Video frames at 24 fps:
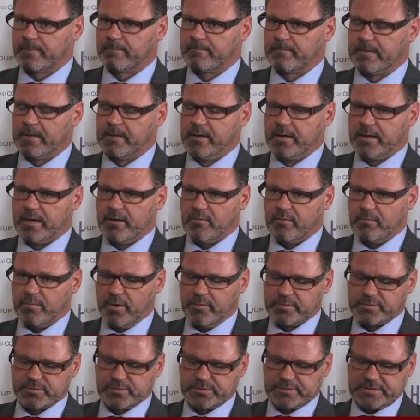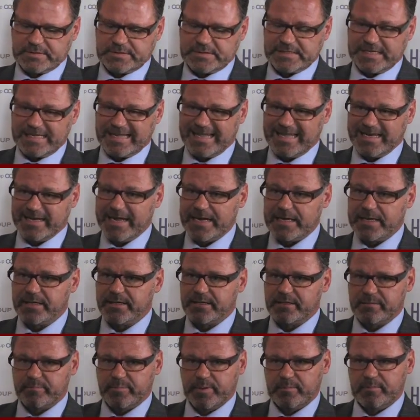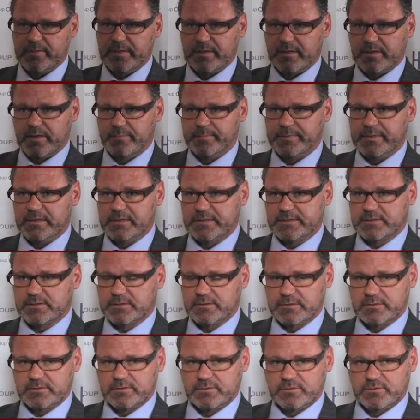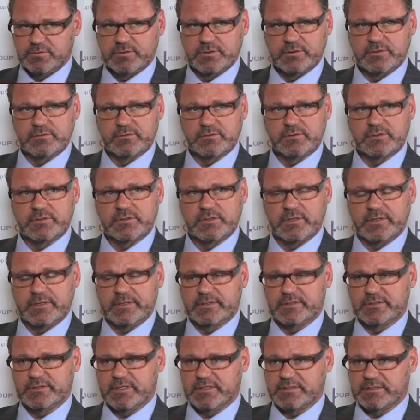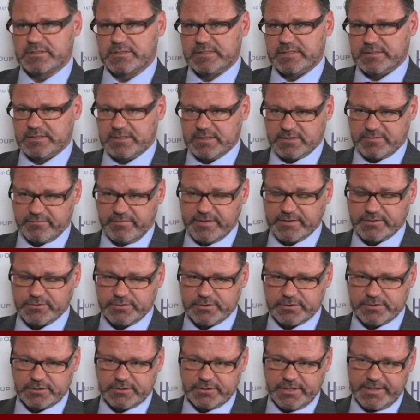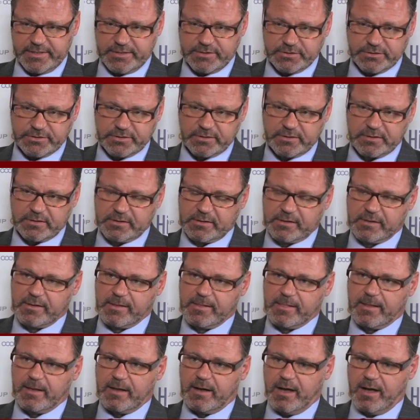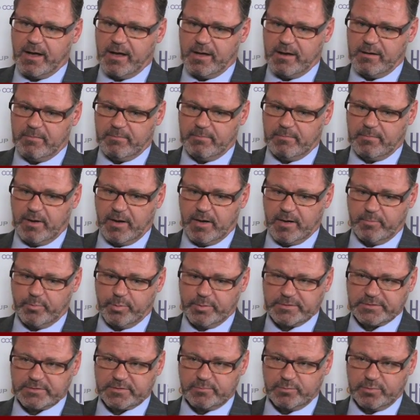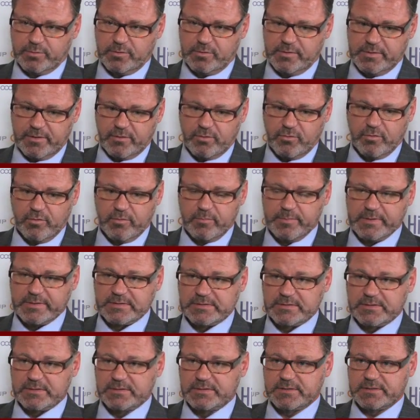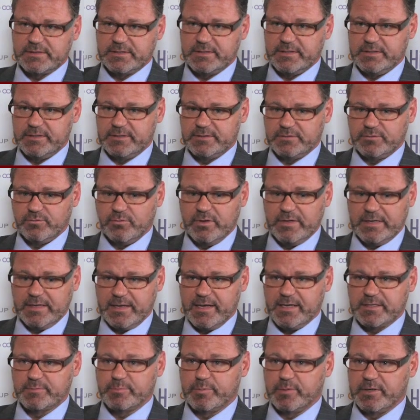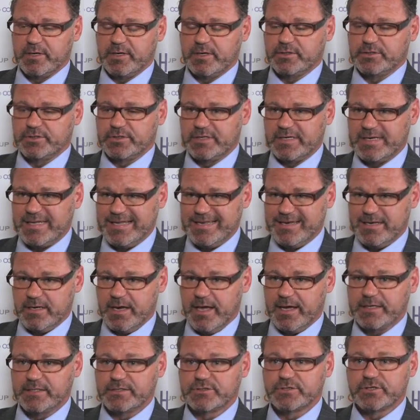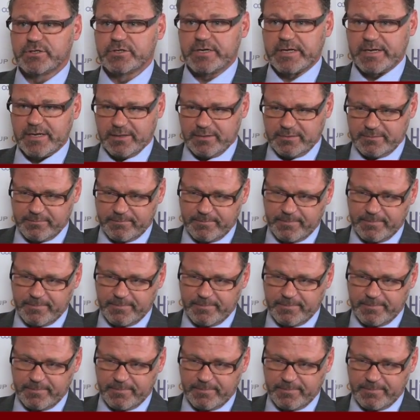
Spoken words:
Okay, well, Mart Resources is a Canadian public company listed on Toronto Stock Exchange, the TSXV Venture Exchange. Our principal and core business is oil and gas production in Nigeria.